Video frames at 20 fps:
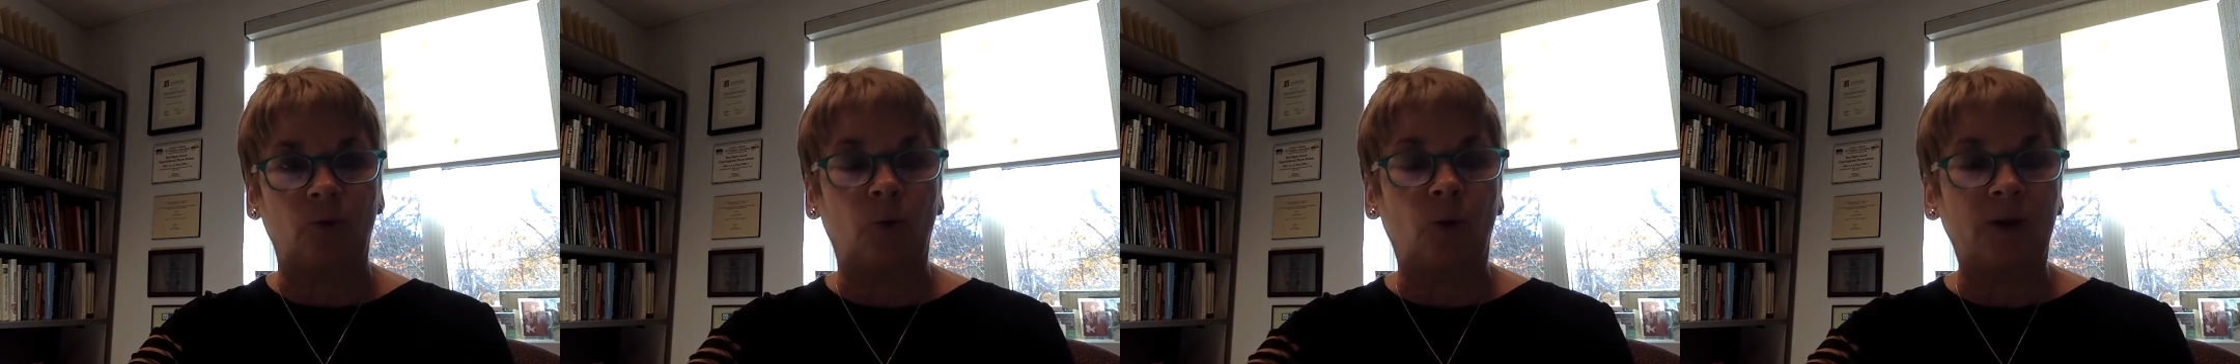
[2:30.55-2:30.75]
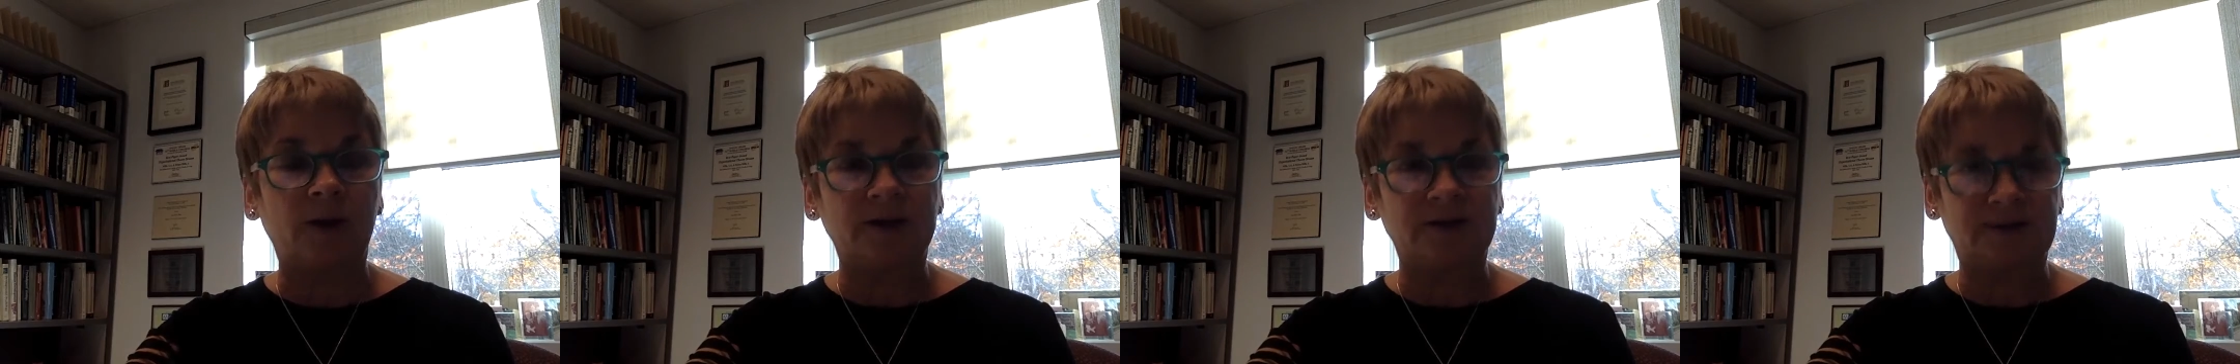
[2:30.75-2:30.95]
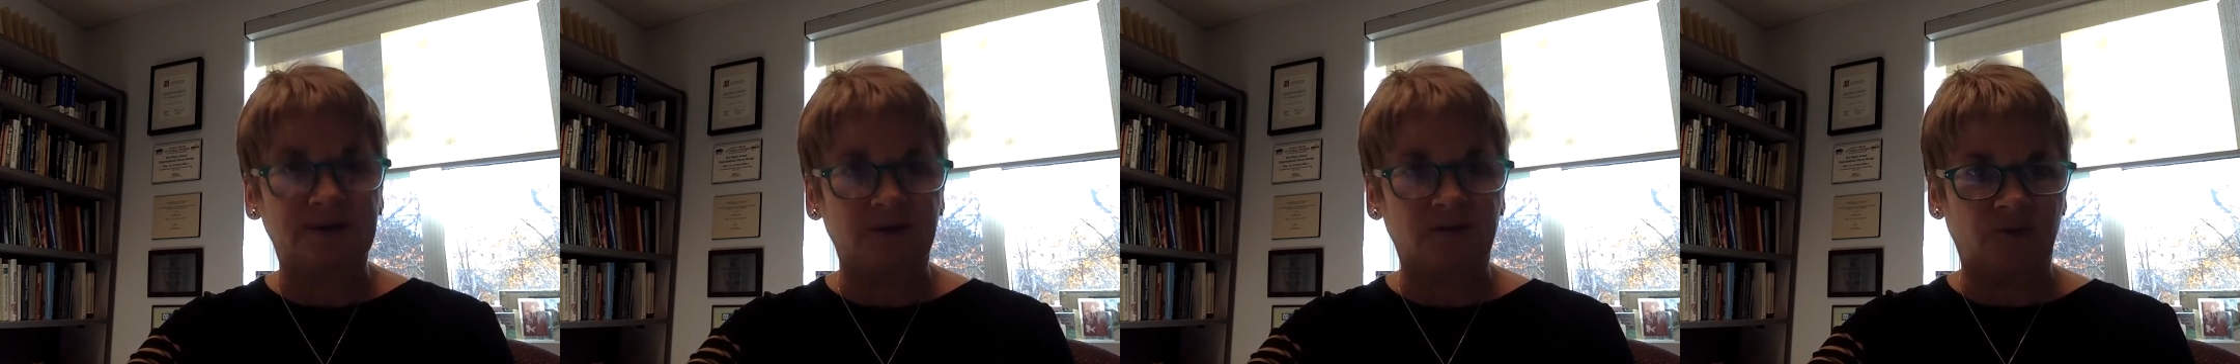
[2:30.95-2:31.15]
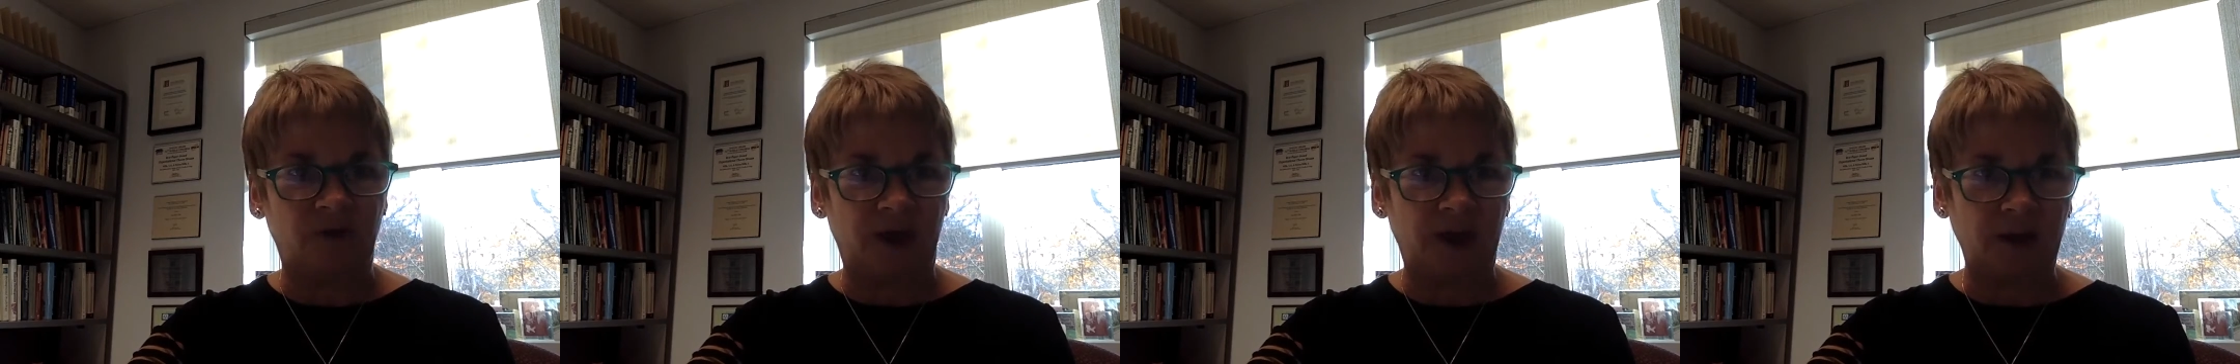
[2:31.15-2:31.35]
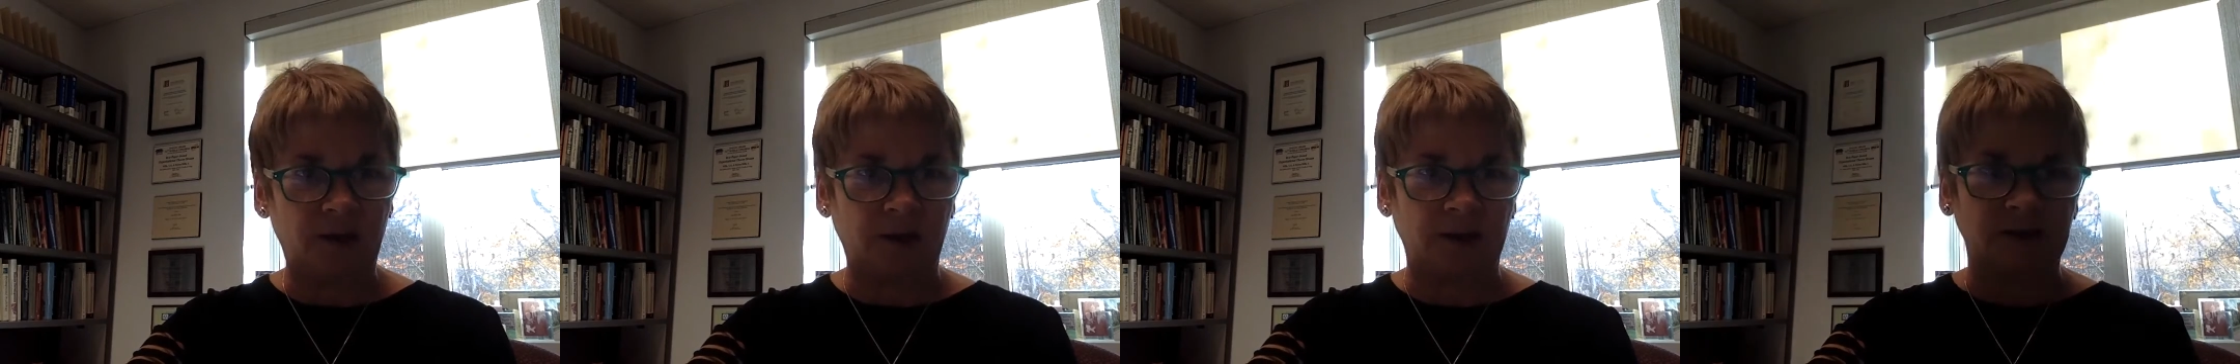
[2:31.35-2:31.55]
What is the
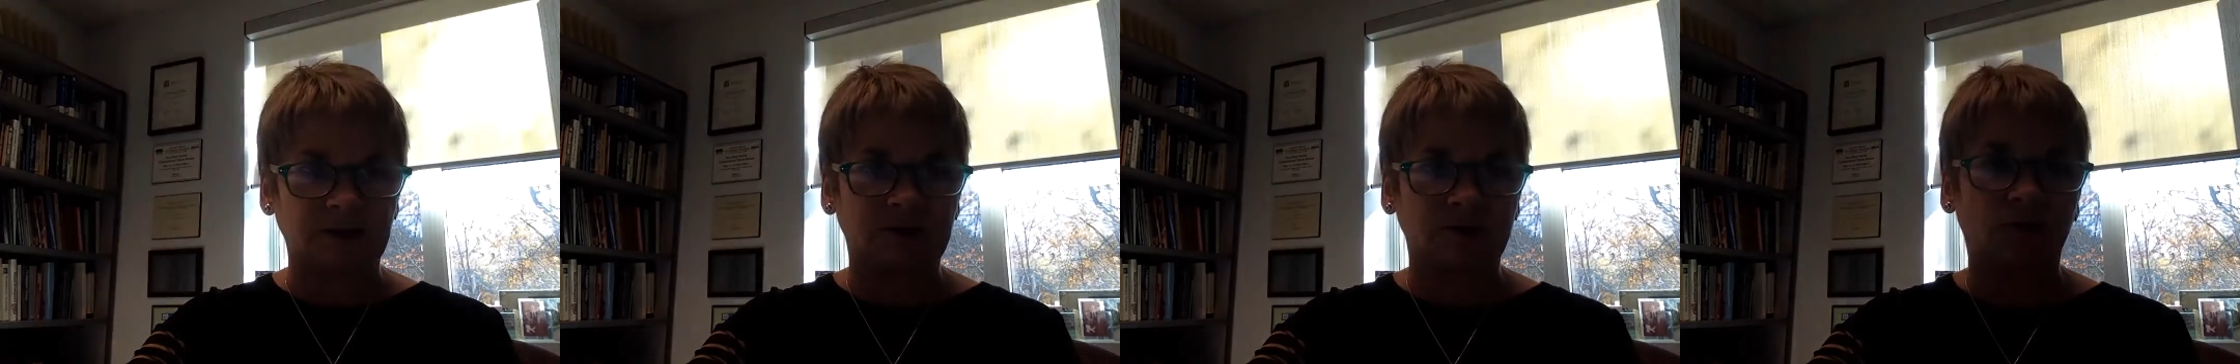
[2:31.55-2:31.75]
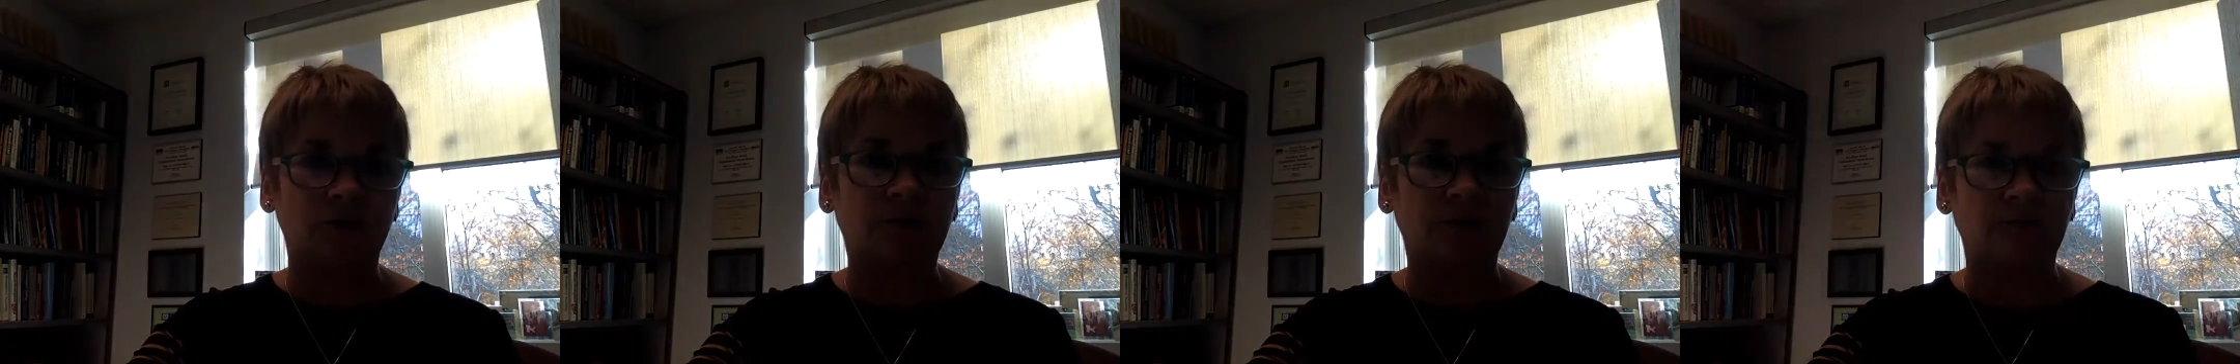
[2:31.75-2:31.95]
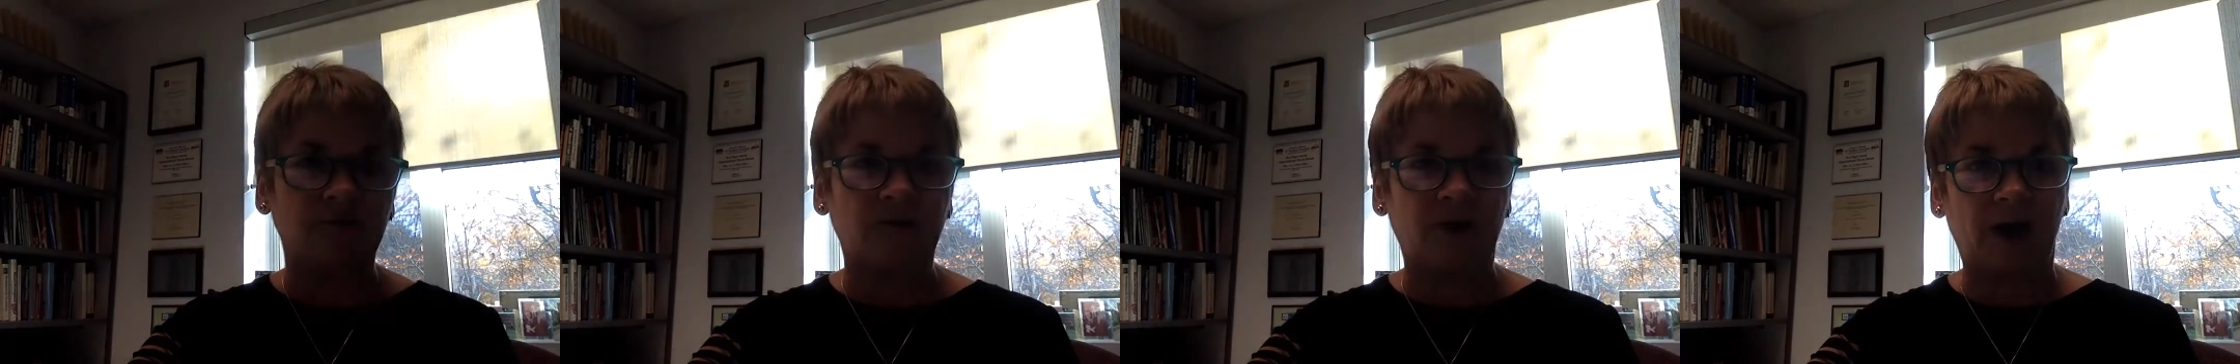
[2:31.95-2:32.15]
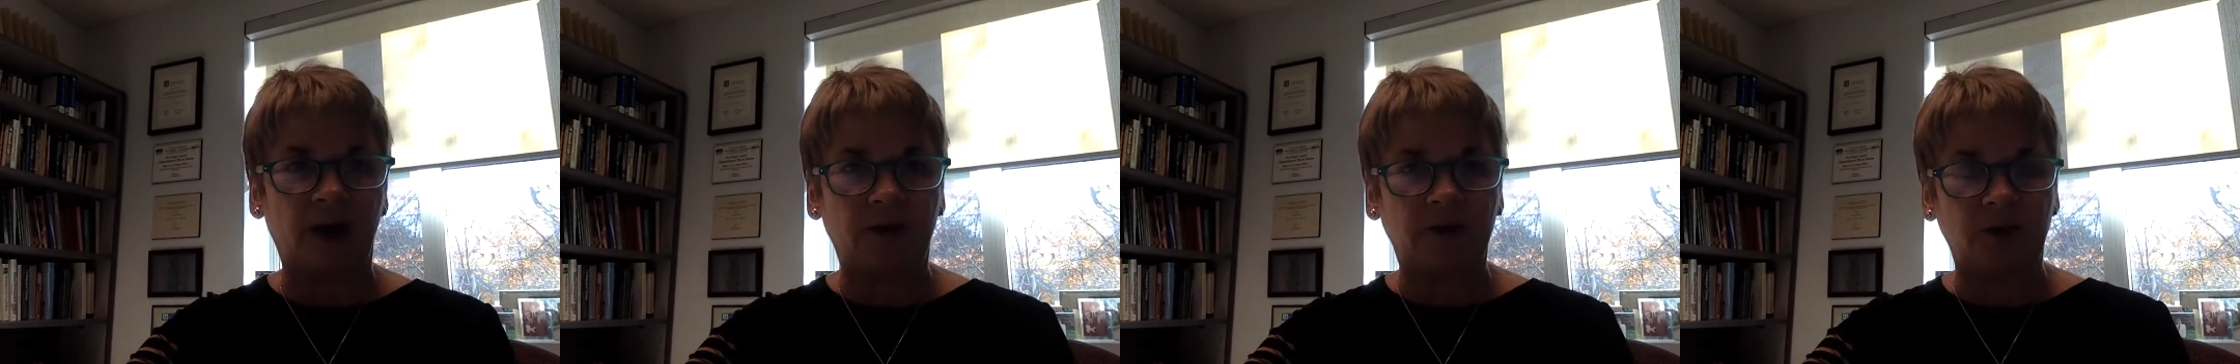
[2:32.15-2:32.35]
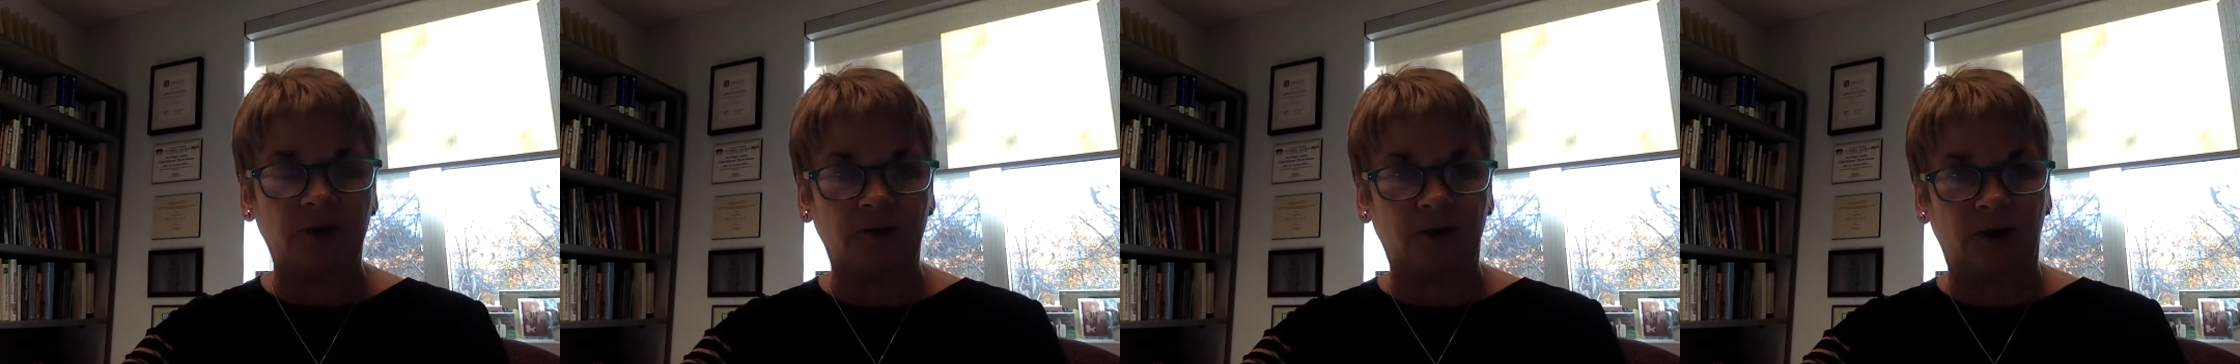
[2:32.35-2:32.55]
valence or the
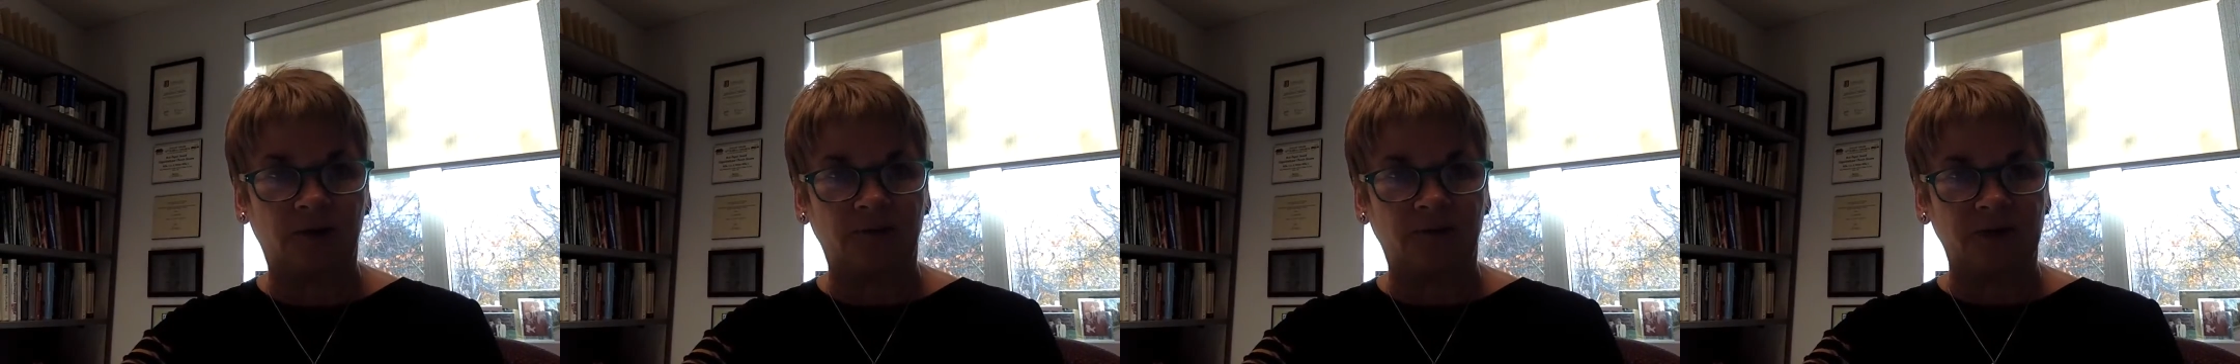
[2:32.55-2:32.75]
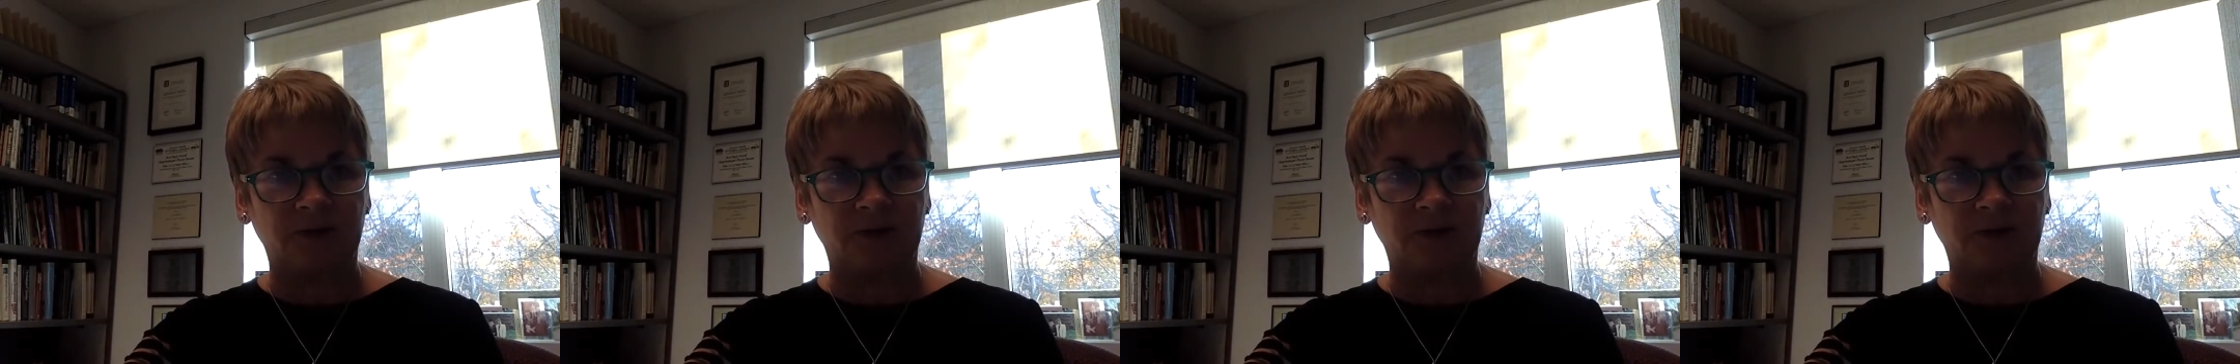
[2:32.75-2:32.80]
value of